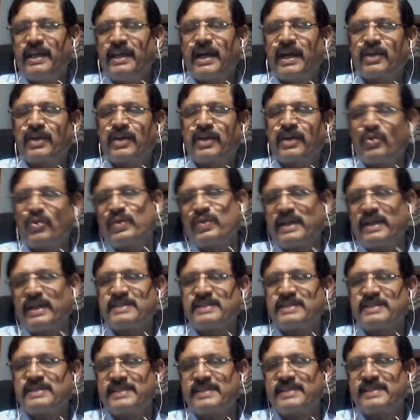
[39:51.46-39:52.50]
crore
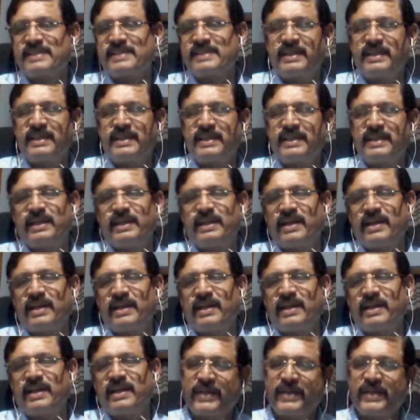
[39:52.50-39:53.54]
as his asset, and
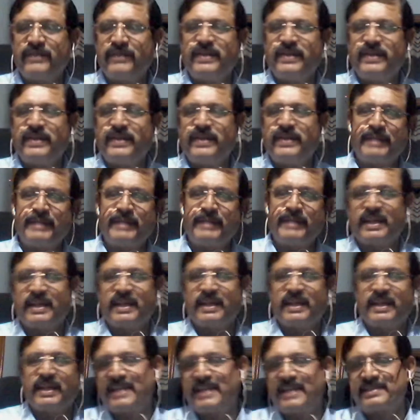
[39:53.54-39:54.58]
after 5 years he may
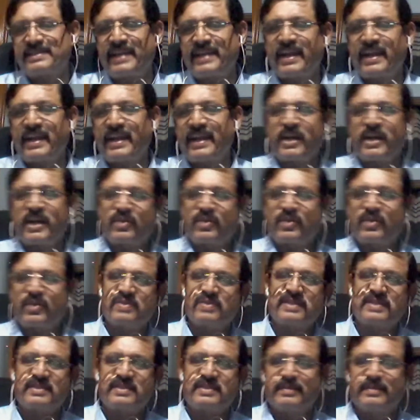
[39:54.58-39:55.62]
declare it as 300
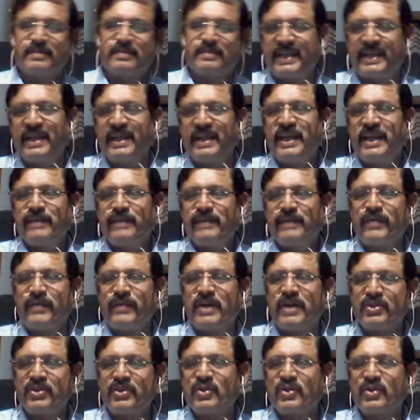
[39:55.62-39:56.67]
crores or something. We
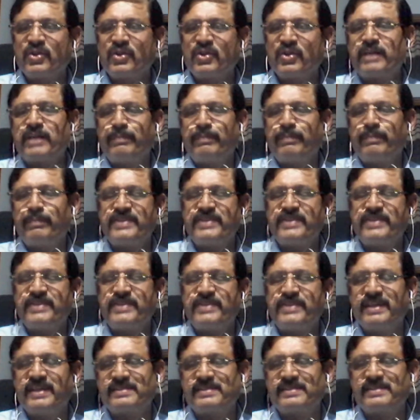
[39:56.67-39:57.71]
want to know what magic
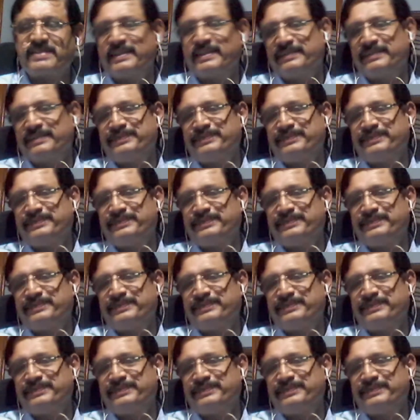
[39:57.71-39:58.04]
he has done.